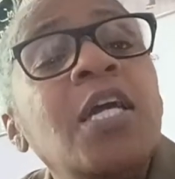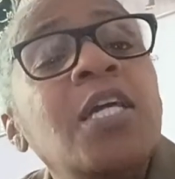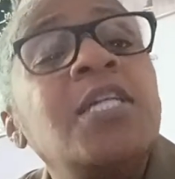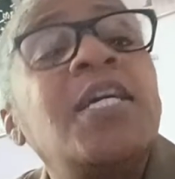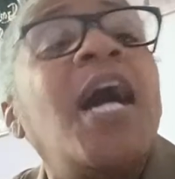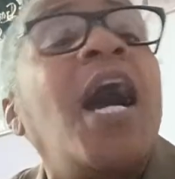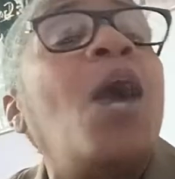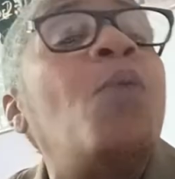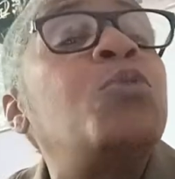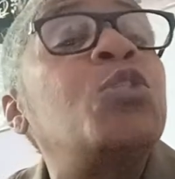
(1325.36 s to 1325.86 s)

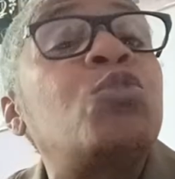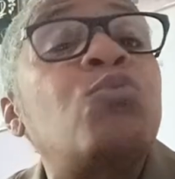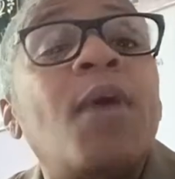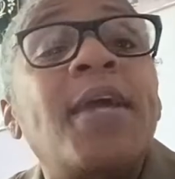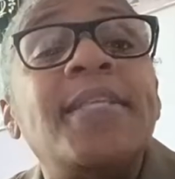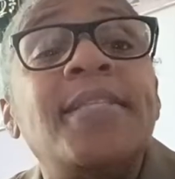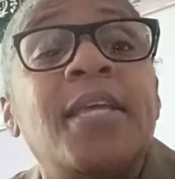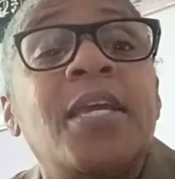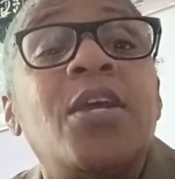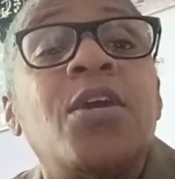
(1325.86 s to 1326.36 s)
God was right
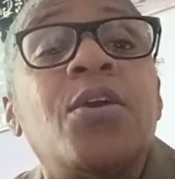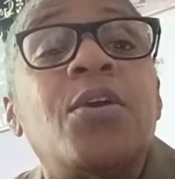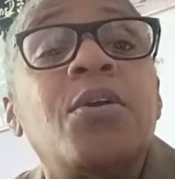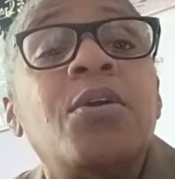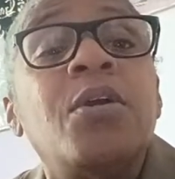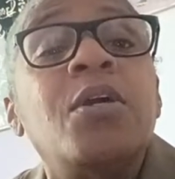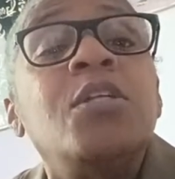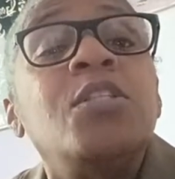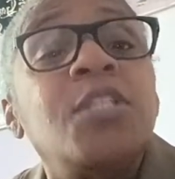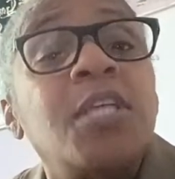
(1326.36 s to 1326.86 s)
there
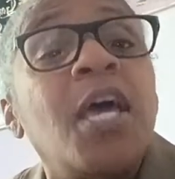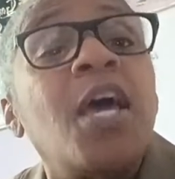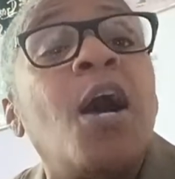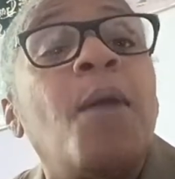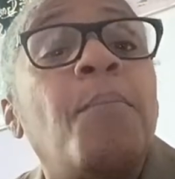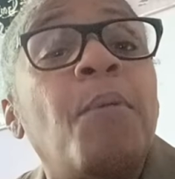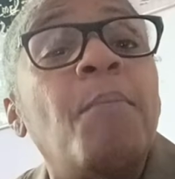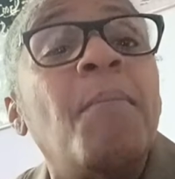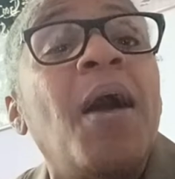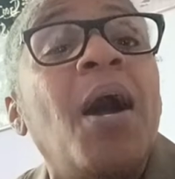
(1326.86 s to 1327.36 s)
to
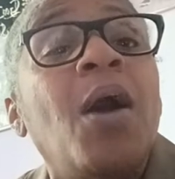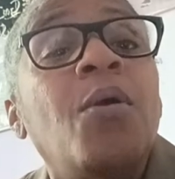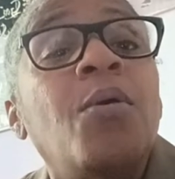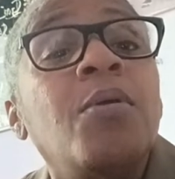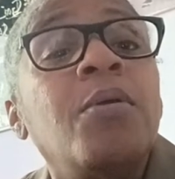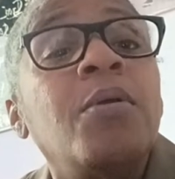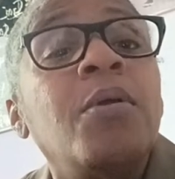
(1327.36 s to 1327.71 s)
help them out.